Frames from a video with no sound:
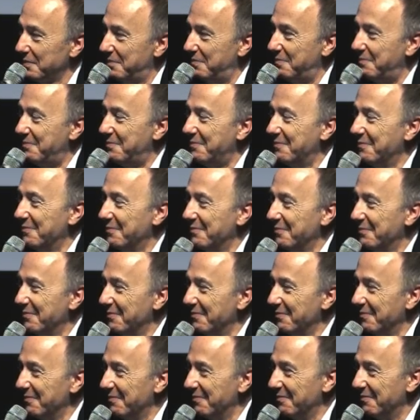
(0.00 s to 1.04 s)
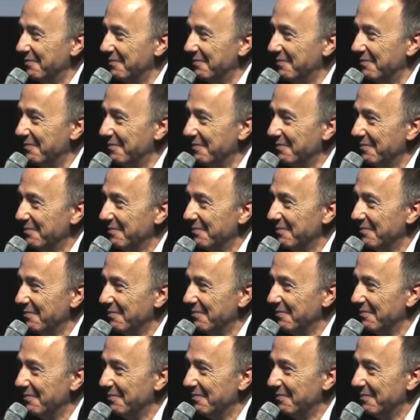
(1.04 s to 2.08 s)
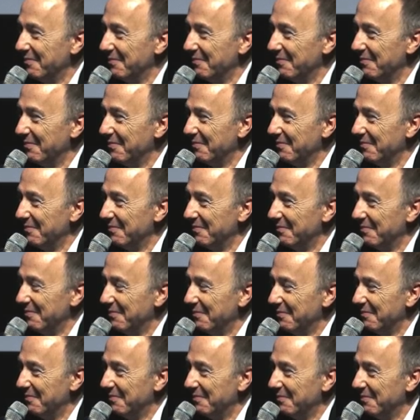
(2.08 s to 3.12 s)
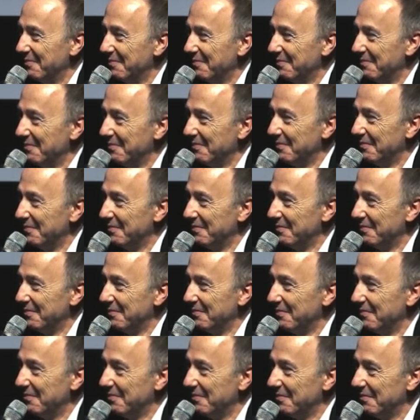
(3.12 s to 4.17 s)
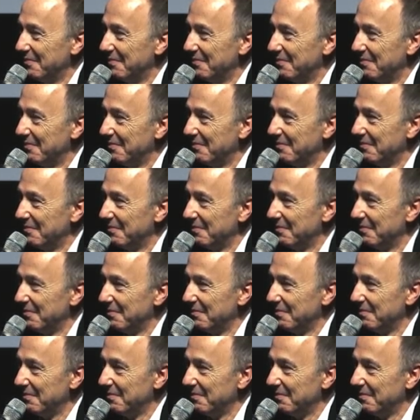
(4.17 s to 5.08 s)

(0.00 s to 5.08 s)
This person isn't speaking.